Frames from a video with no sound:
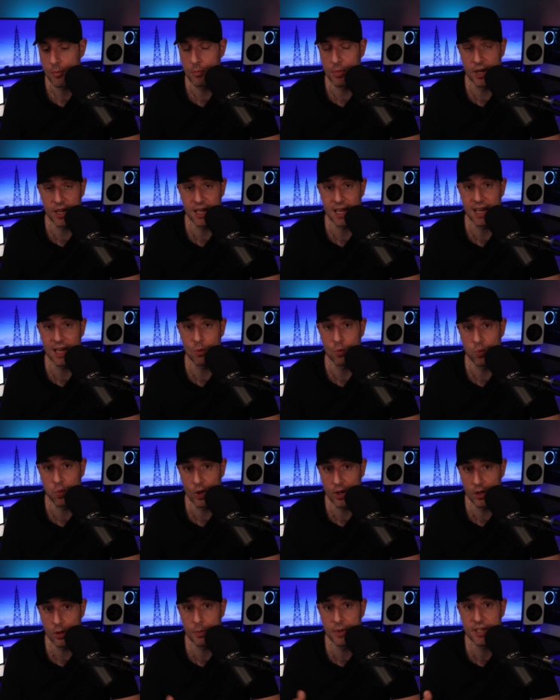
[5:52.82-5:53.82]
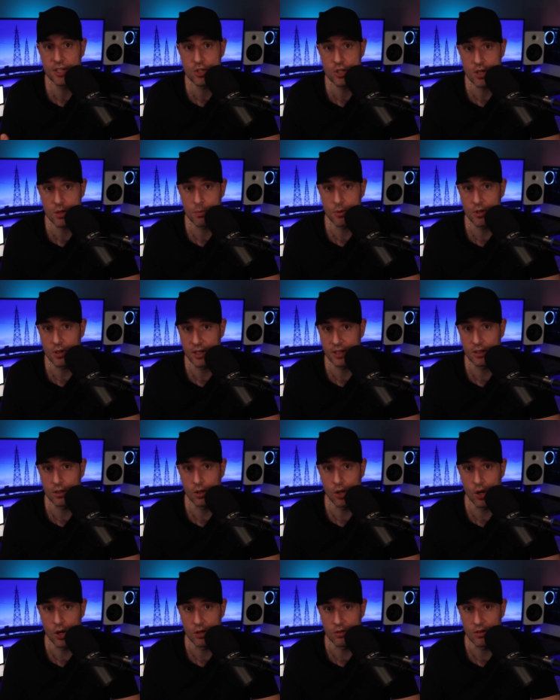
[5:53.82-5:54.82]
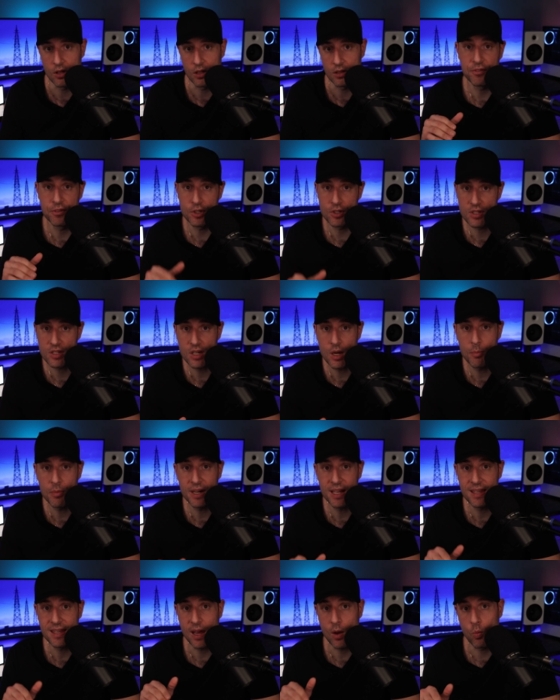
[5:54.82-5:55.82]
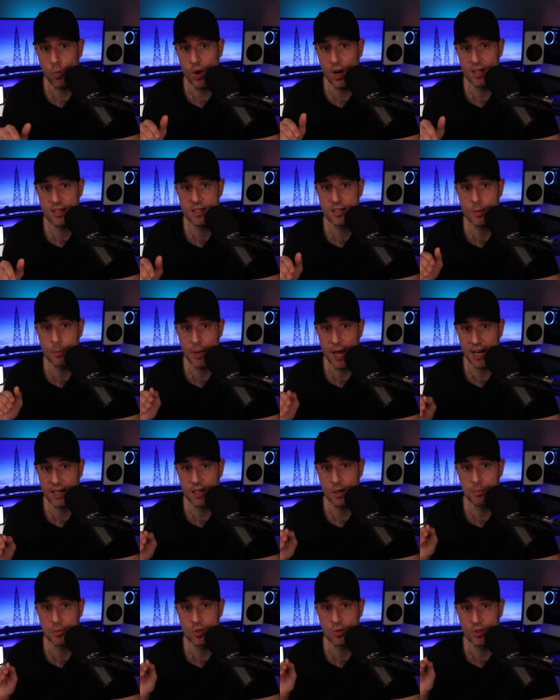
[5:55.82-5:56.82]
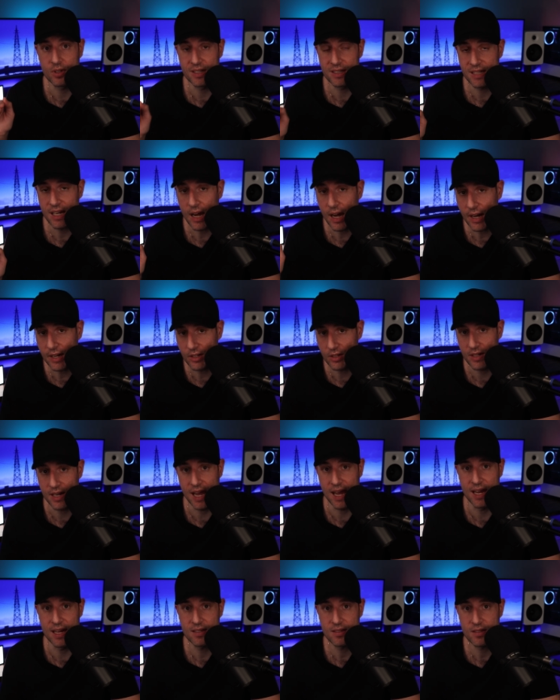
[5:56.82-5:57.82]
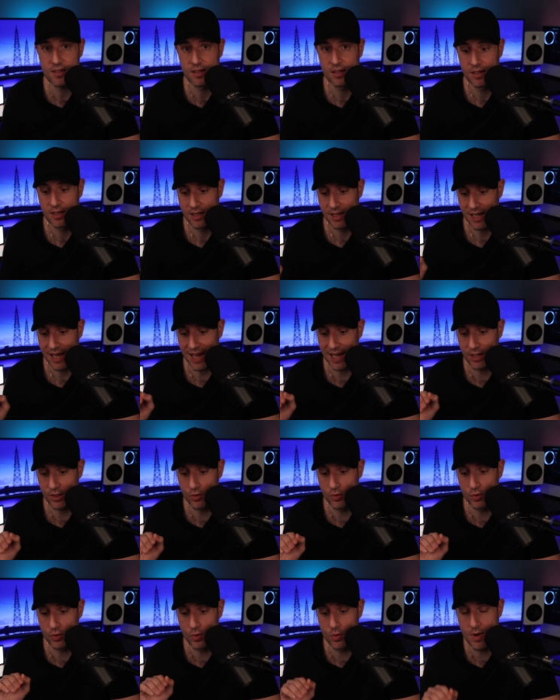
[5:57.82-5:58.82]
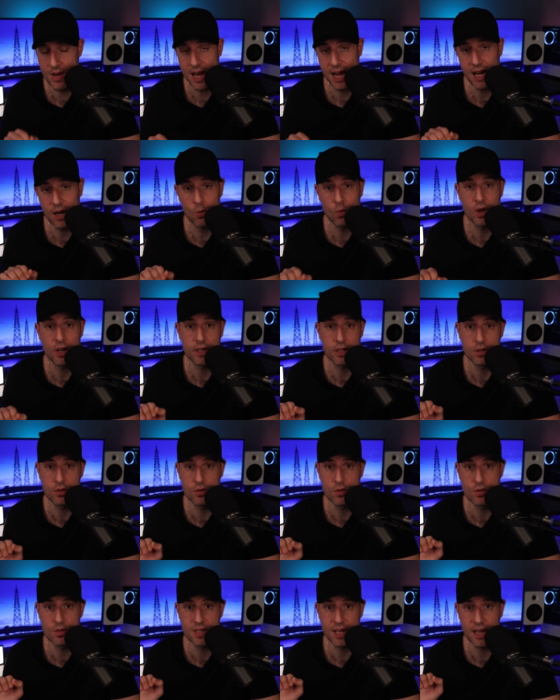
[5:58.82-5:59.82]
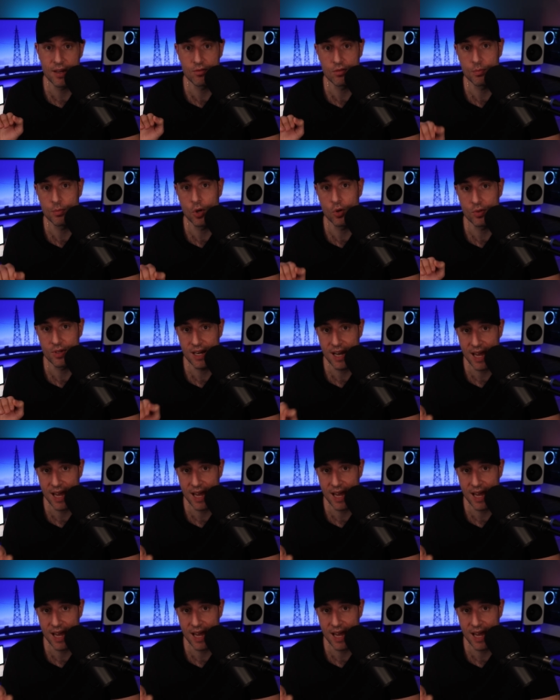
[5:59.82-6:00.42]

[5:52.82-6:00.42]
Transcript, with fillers: but it will be cheaper in the long run. If you're somebody that wants to back up your entire NAS and you do not want to use a remote